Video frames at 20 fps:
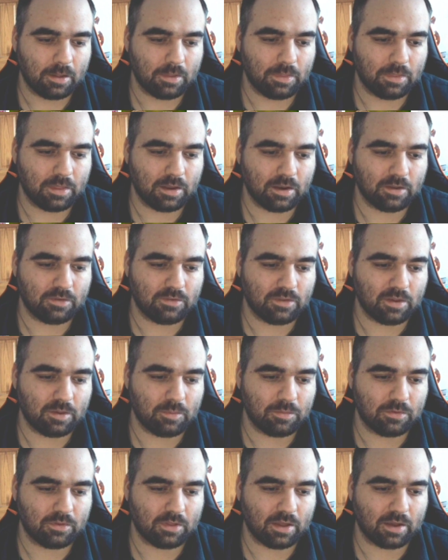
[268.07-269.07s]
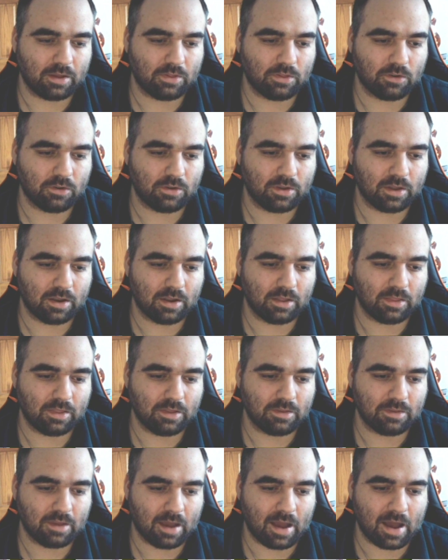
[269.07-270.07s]
it seems like they're getting
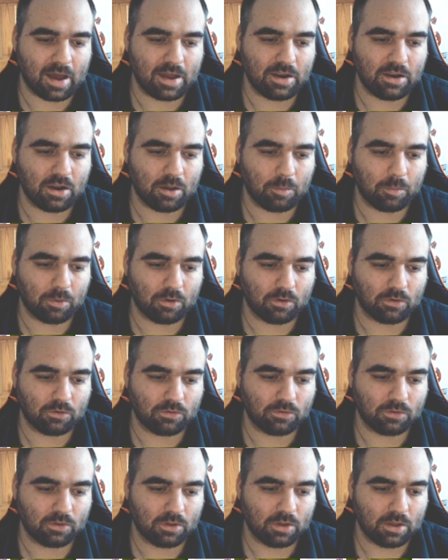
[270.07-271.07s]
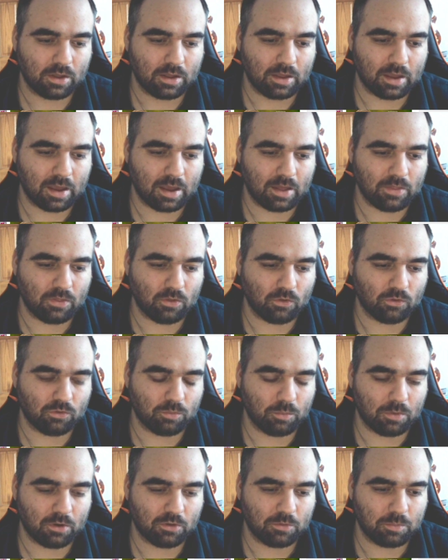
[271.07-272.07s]
these hot numbers. And
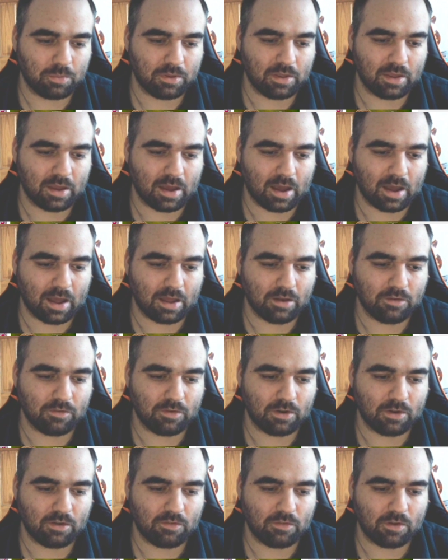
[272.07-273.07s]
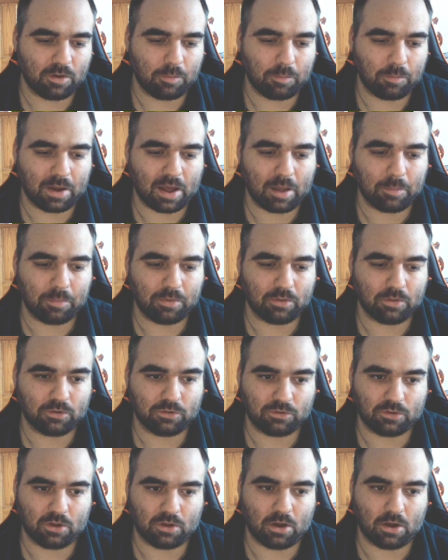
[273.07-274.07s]
those must be on very, very popular
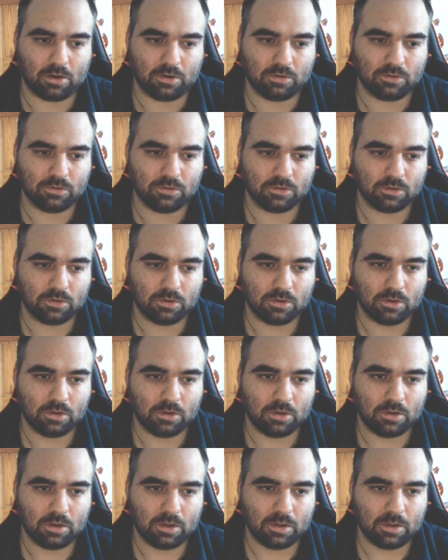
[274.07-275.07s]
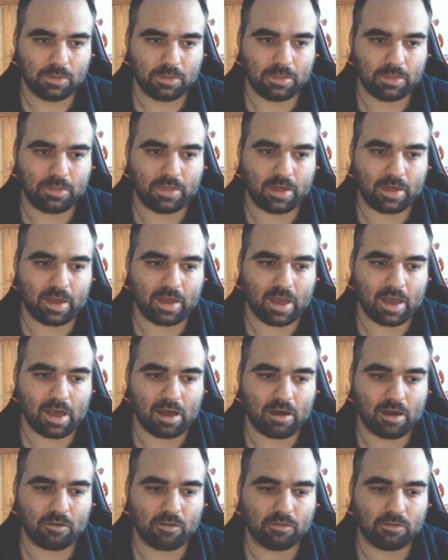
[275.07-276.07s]
songs that they
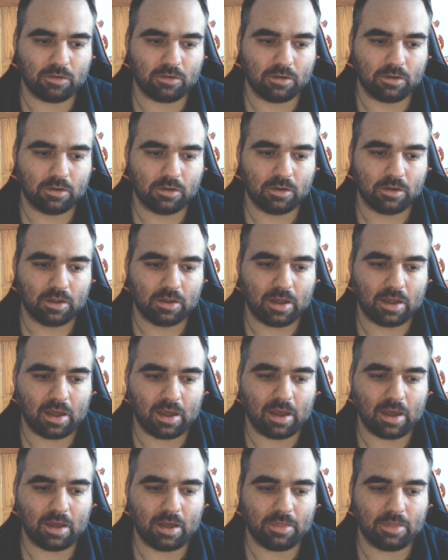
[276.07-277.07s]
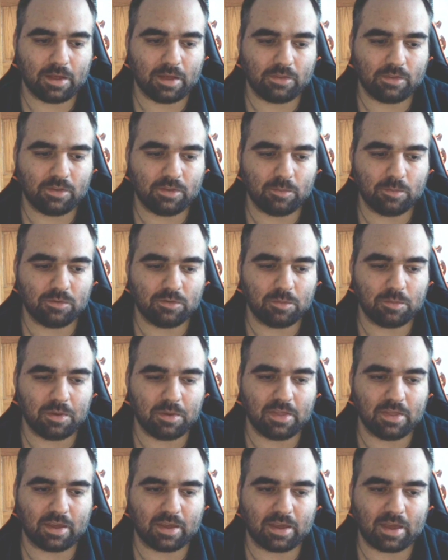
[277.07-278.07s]
have. And that seems to
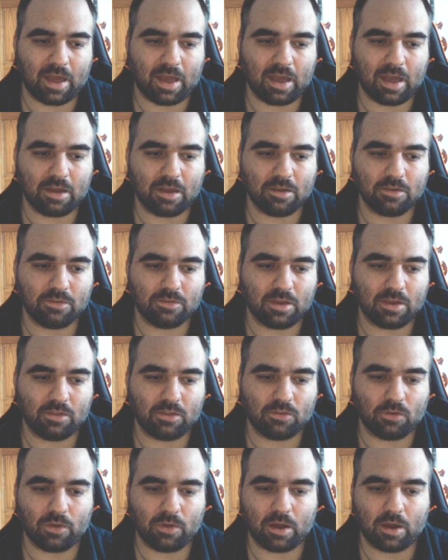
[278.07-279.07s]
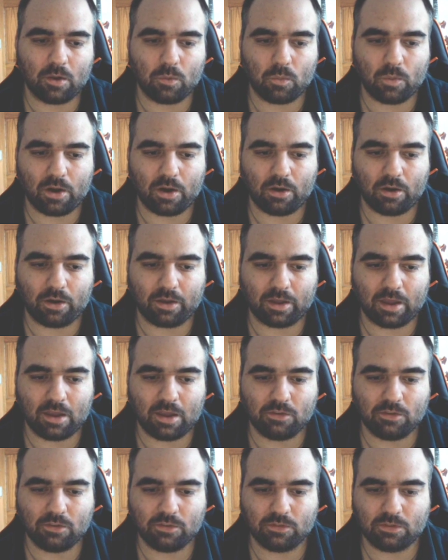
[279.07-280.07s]
be the case. It's only on rare
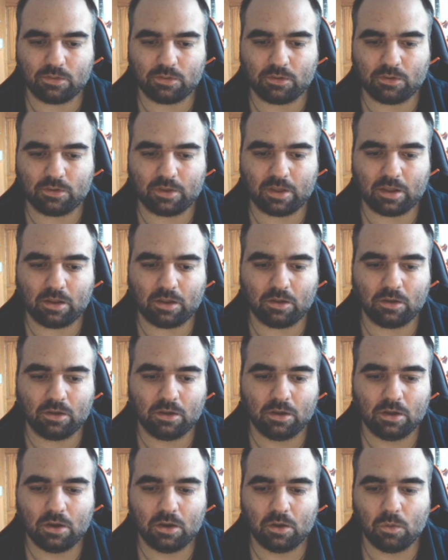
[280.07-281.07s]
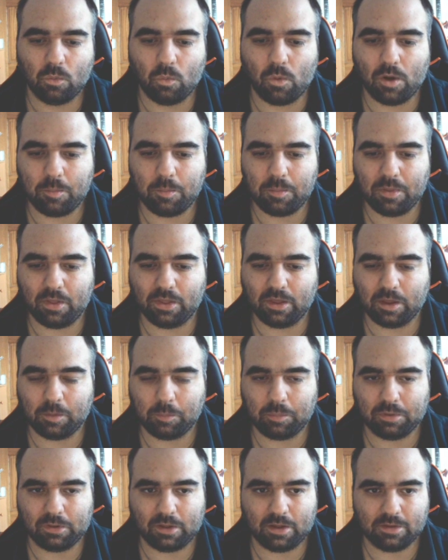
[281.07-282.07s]
occasions that they're getting 1 million
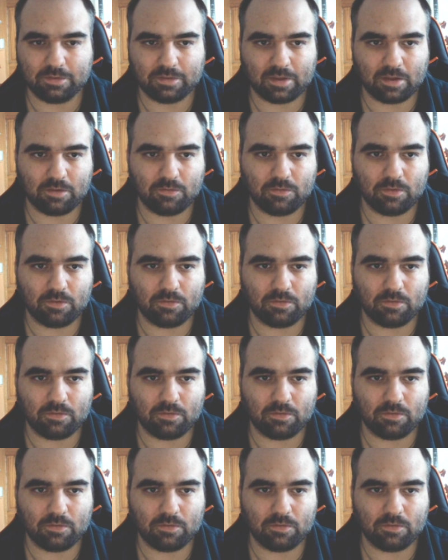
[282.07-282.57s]
plus on